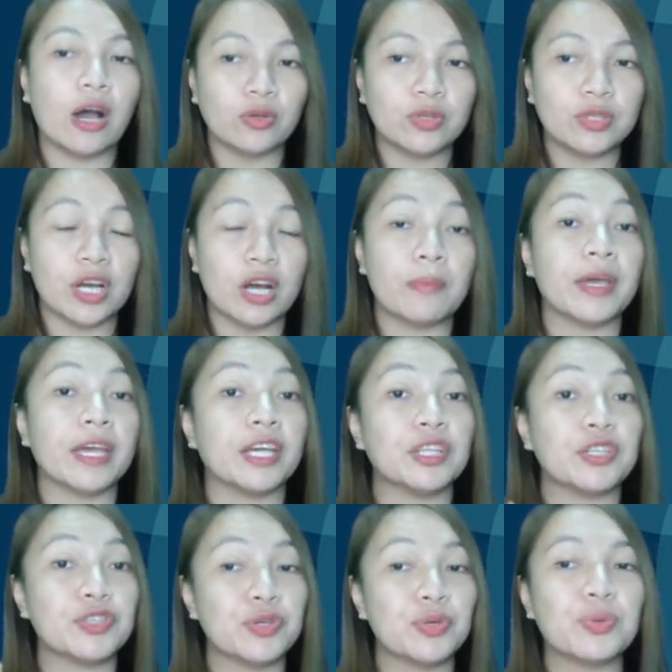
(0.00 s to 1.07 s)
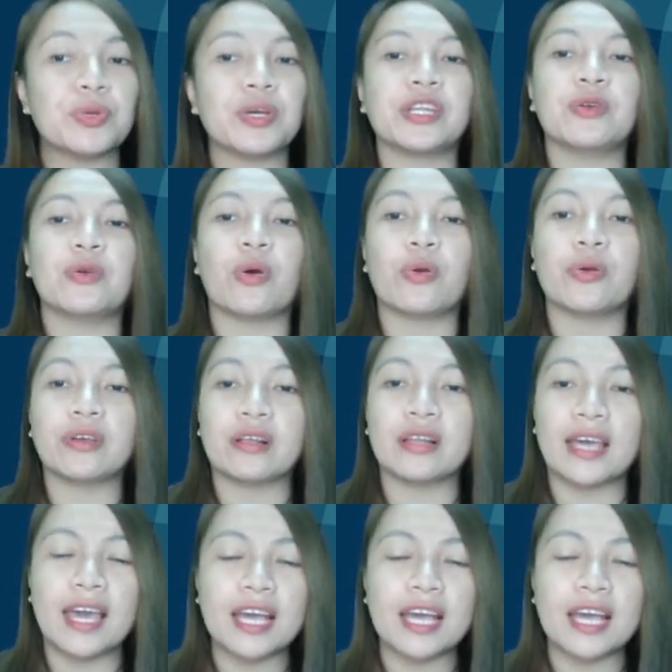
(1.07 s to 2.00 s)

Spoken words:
outcome and two categorical